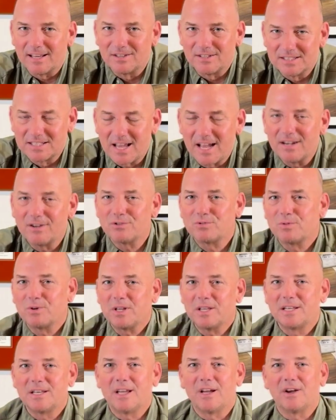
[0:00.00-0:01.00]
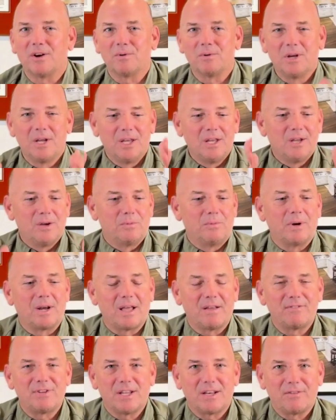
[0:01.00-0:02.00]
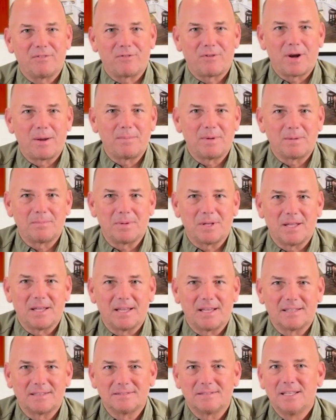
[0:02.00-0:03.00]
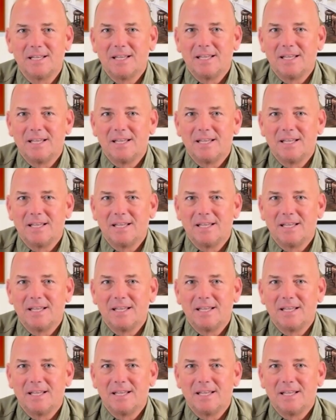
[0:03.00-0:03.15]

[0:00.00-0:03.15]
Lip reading: Designers really know when I've done a framing plan,